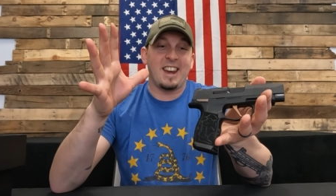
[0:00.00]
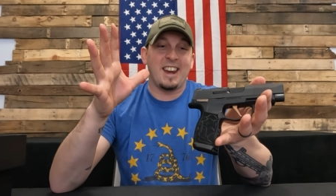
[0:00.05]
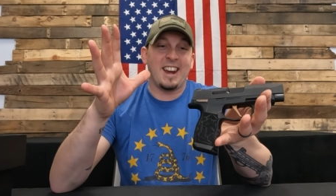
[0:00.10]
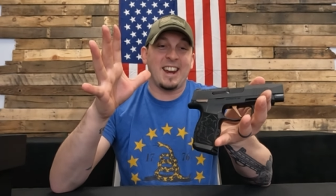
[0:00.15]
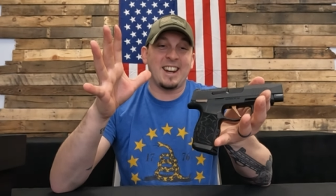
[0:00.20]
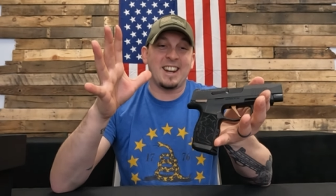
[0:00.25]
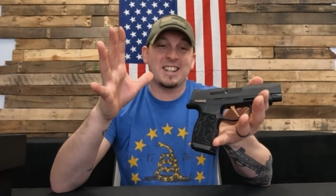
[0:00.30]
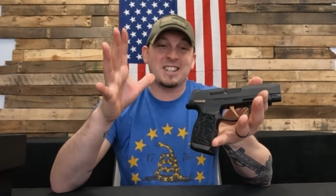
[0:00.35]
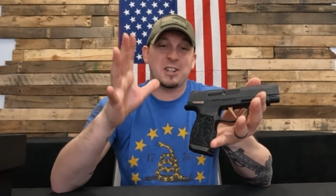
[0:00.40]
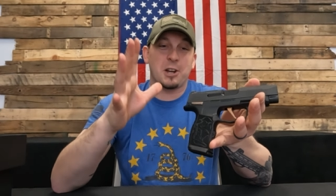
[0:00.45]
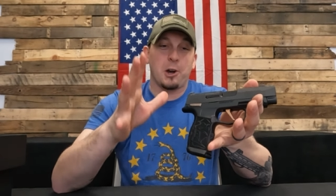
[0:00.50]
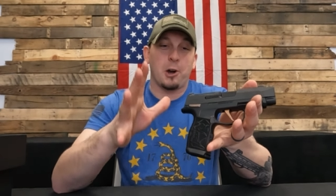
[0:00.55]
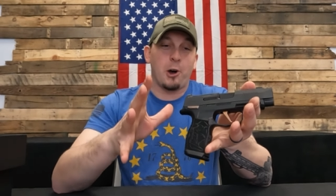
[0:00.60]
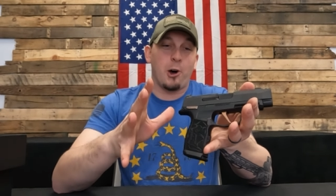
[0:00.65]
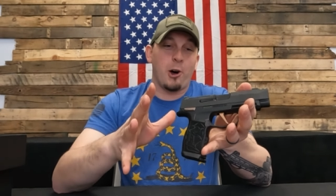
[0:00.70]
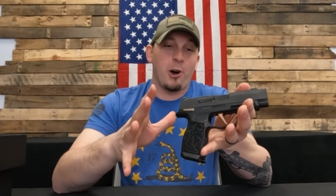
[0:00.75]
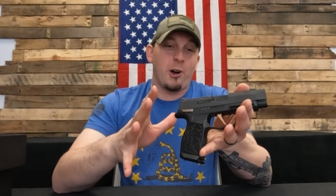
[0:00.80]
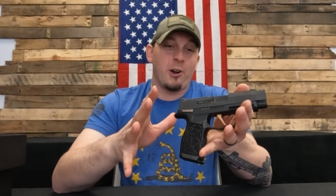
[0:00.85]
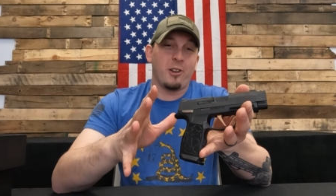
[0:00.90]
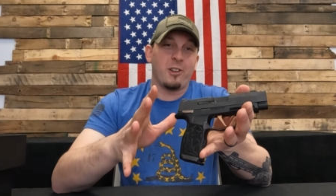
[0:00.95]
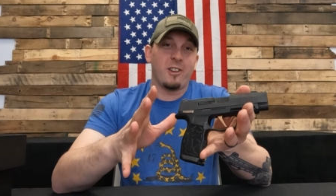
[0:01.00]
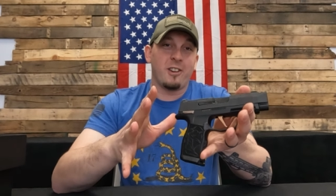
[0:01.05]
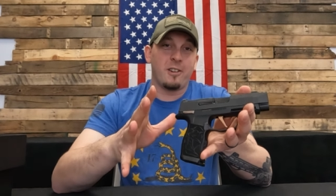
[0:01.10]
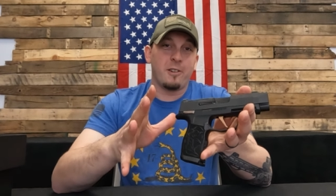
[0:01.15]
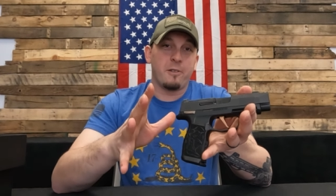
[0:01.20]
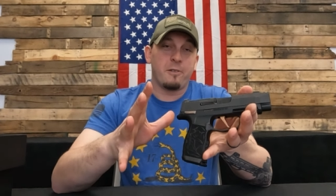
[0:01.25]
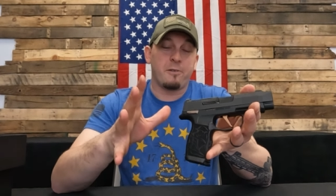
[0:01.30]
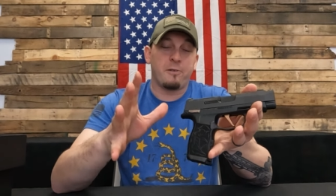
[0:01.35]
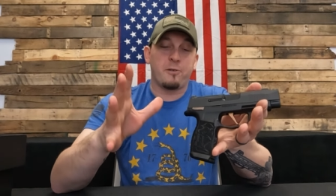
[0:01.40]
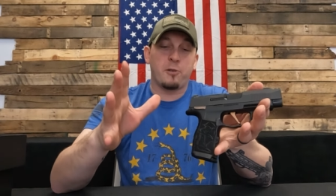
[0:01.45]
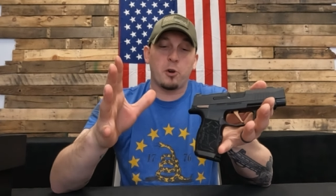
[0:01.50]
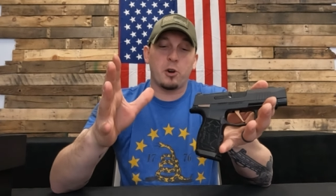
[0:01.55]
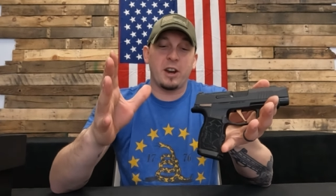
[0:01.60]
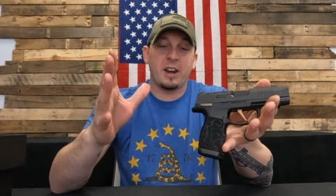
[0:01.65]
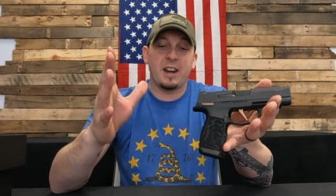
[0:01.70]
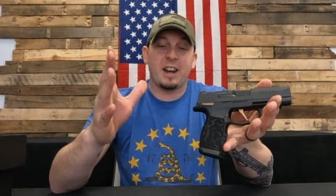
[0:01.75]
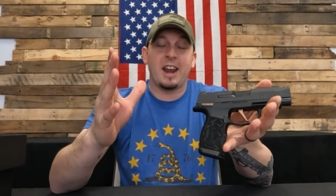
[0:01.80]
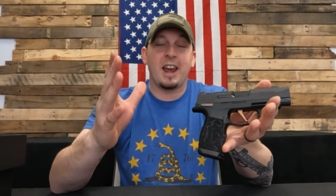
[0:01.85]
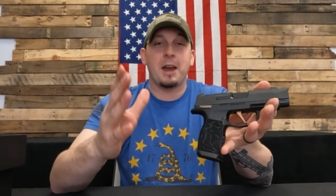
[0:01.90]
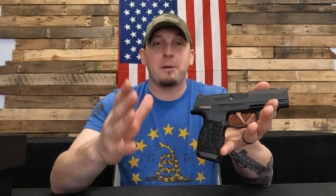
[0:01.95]
and it's all for
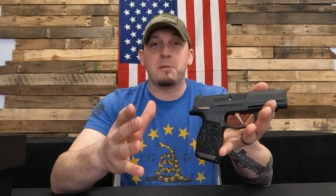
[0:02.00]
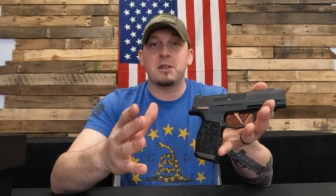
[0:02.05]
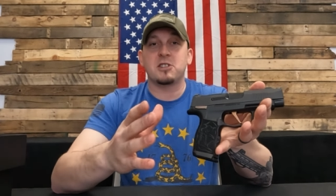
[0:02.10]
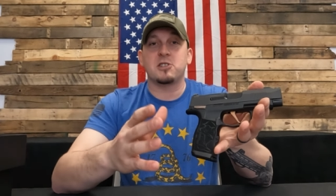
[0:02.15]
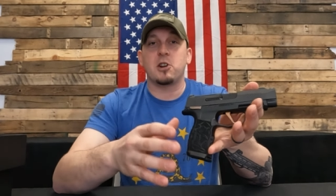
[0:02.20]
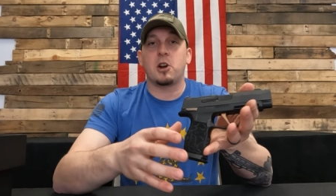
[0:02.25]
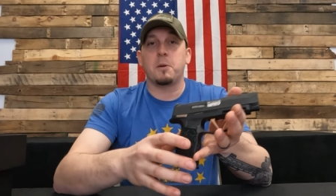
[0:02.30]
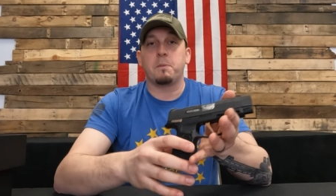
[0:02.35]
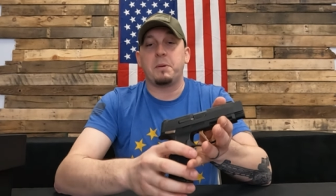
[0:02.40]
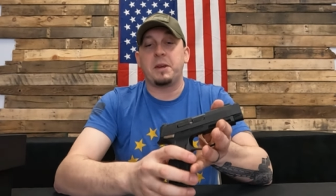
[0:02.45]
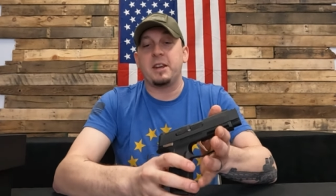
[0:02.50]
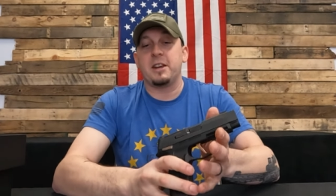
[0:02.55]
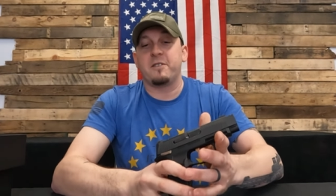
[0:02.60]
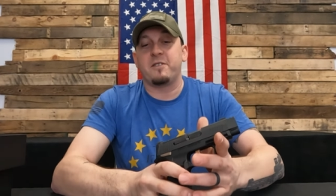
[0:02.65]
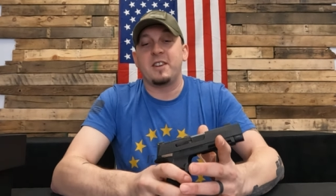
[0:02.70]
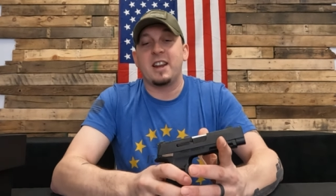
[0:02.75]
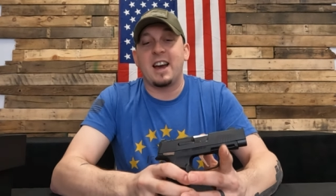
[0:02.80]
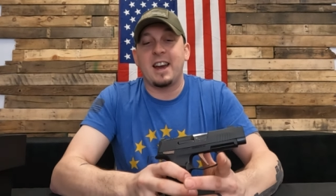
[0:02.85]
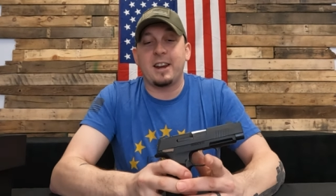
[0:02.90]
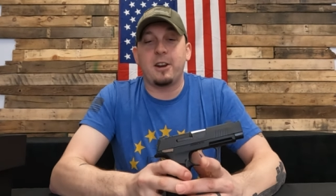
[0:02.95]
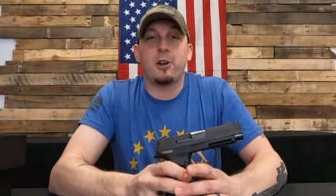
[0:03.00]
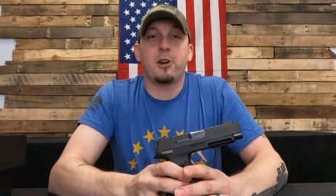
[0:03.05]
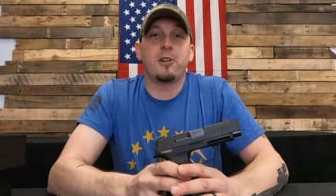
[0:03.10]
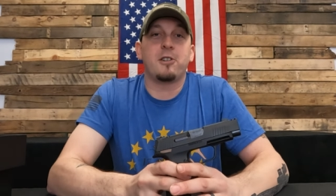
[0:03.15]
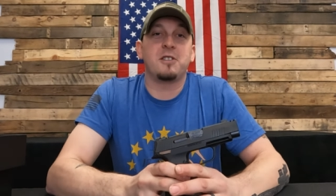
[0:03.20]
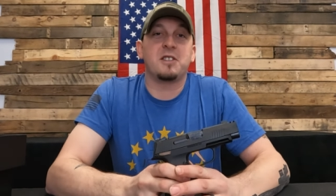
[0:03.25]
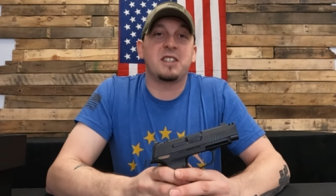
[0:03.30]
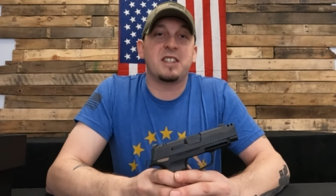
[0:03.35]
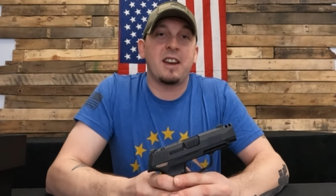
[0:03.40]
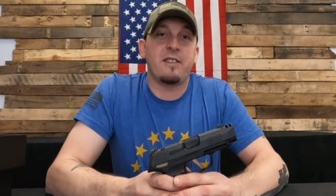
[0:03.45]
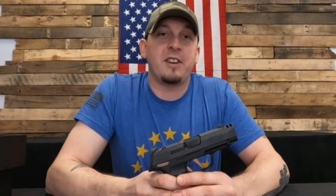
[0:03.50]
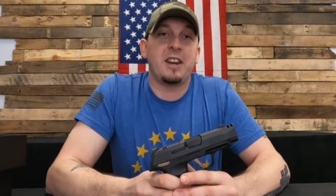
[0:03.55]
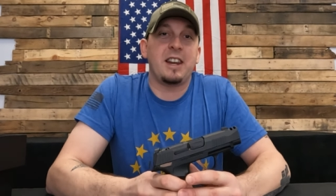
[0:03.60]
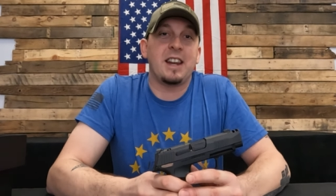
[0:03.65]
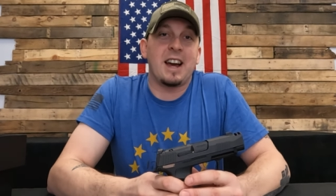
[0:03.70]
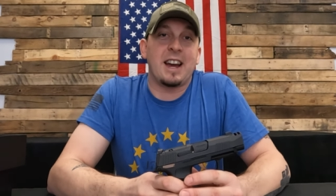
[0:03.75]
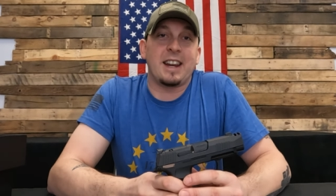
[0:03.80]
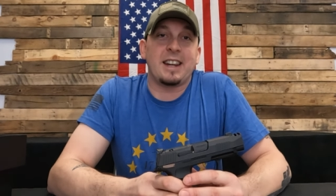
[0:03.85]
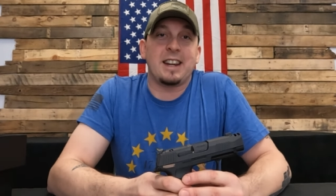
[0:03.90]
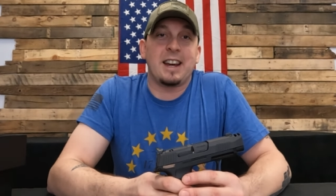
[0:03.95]
a MSRP of
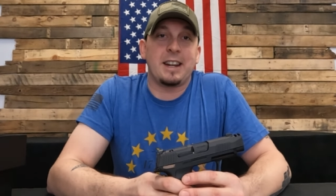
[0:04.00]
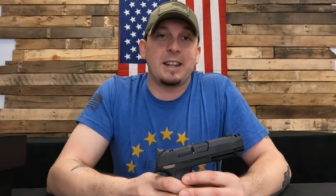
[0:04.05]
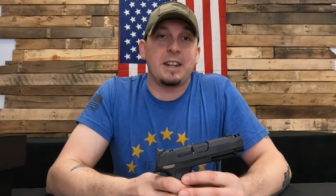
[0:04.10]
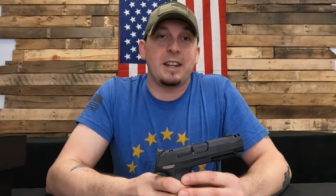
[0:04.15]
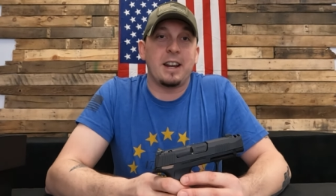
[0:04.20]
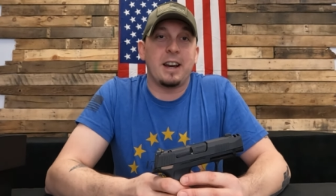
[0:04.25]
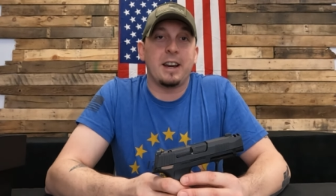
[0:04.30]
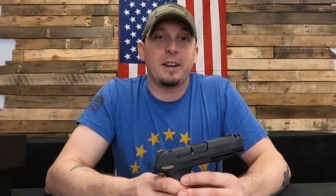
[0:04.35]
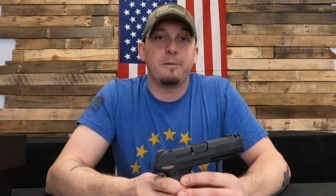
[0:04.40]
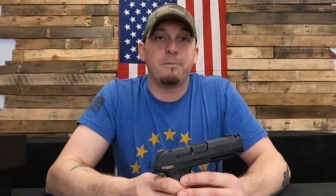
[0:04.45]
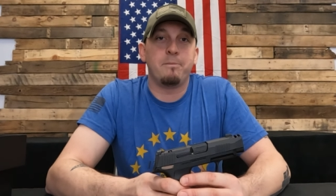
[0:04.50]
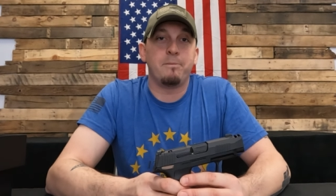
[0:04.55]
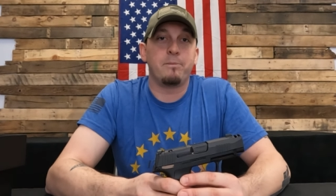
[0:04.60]
$979.99.